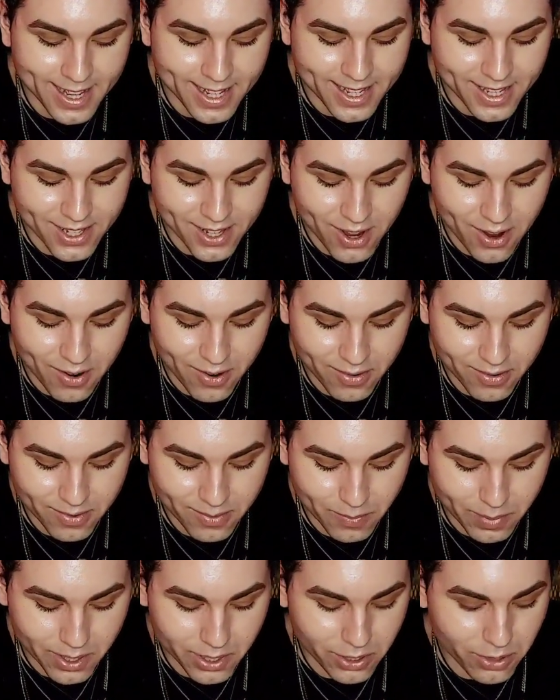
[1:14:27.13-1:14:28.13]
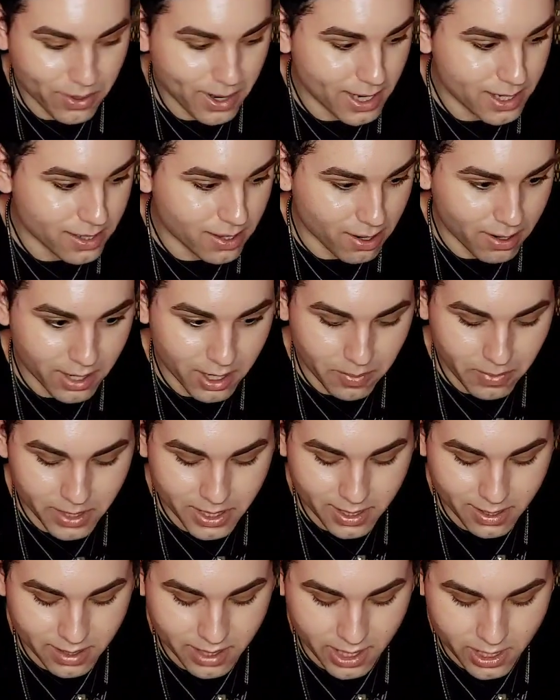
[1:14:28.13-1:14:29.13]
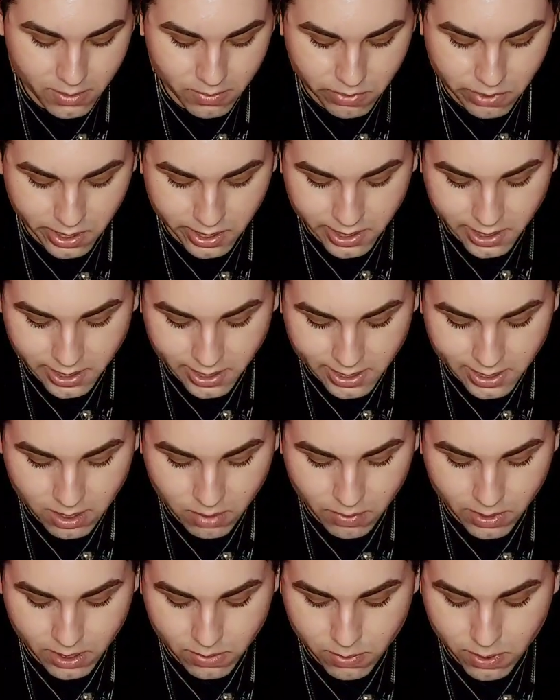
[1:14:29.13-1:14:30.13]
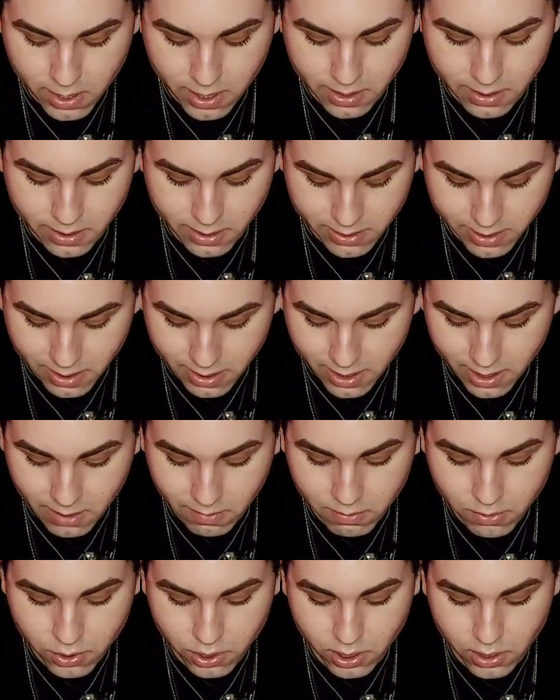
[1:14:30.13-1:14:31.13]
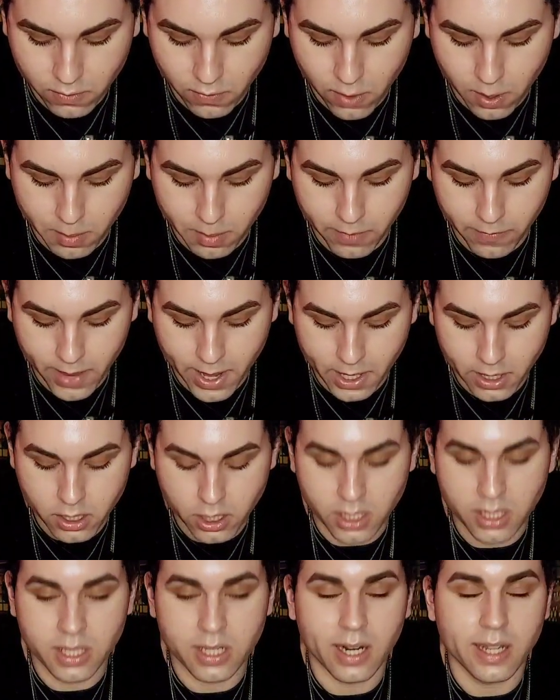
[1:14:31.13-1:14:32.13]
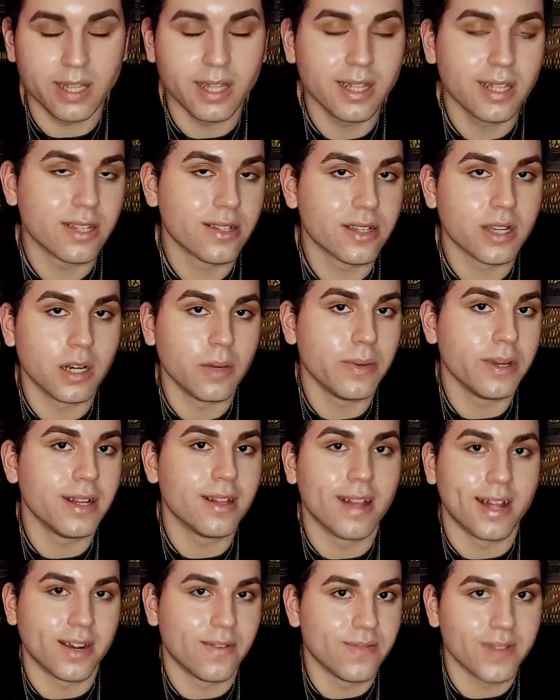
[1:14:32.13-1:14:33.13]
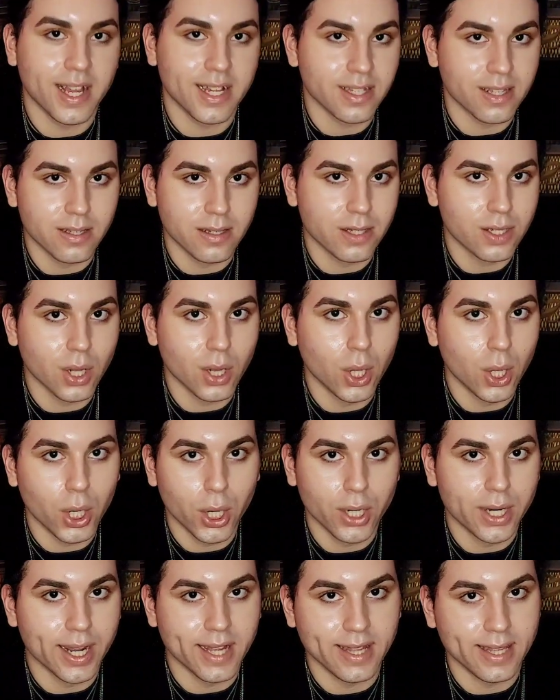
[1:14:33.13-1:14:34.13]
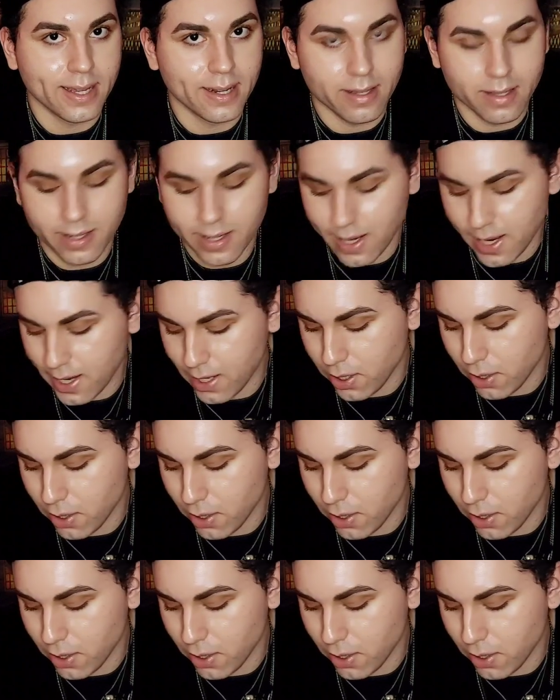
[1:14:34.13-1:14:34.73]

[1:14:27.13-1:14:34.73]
So, but you guys are going to be successful, and I think that's the best part. And there's a lot of transformative energies, and I think there's going to be a lot of lessons learned at the end of the day.